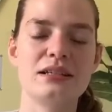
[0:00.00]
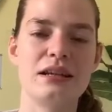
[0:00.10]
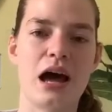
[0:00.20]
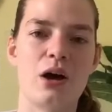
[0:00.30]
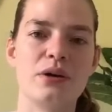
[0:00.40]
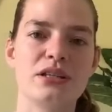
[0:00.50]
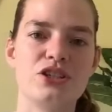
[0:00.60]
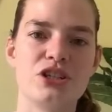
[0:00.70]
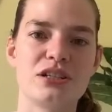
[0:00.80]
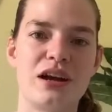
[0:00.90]
and now it's
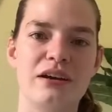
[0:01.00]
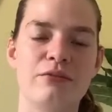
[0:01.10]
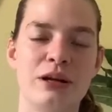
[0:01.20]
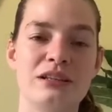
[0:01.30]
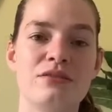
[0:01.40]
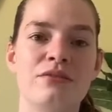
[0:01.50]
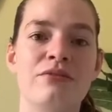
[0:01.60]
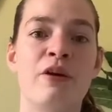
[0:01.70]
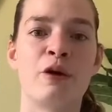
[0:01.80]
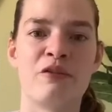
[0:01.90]
just kind of when it's
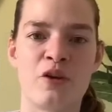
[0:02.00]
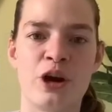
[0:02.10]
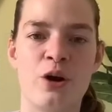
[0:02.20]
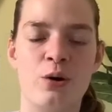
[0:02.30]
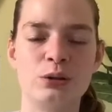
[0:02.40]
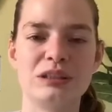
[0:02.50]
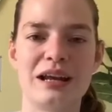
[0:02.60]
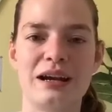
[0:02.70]
very, very cold that